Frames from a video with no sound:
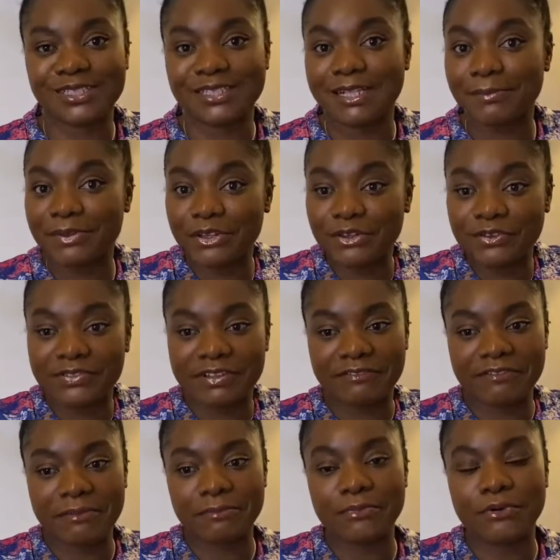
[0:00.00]
Let me know if
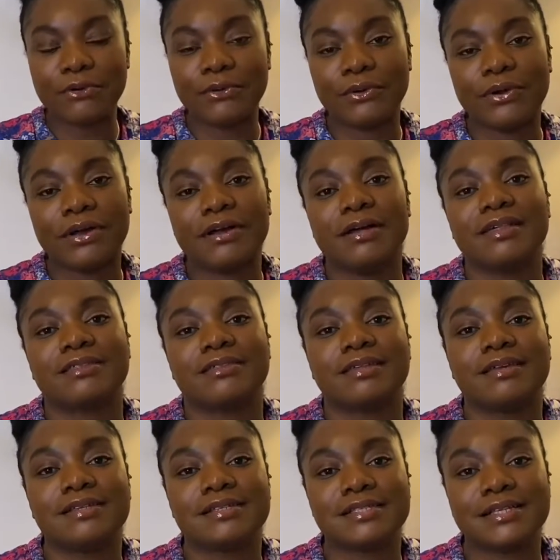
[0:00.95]
there are more
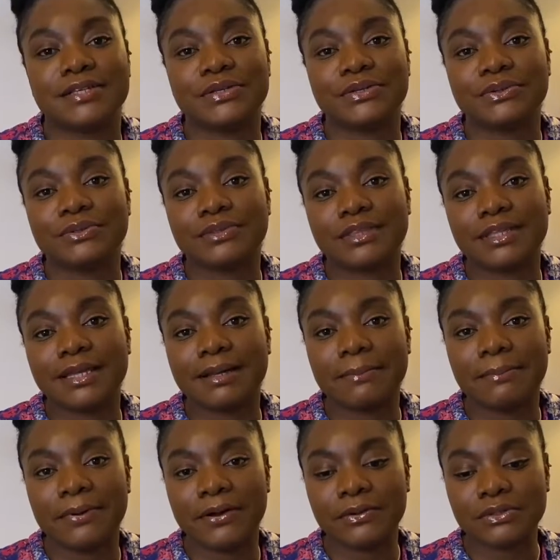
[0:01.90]
things that you think
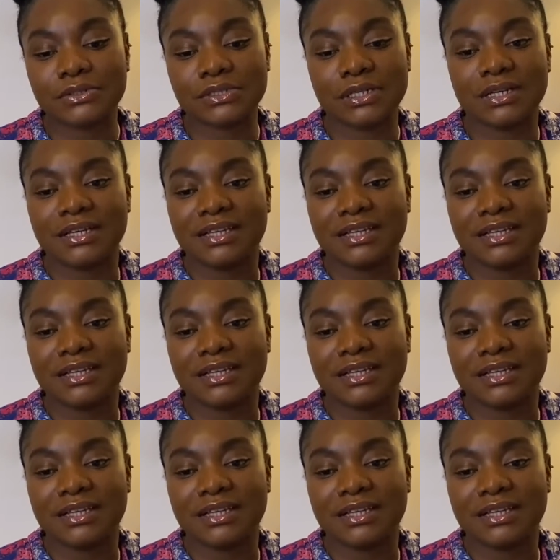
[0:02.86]
about,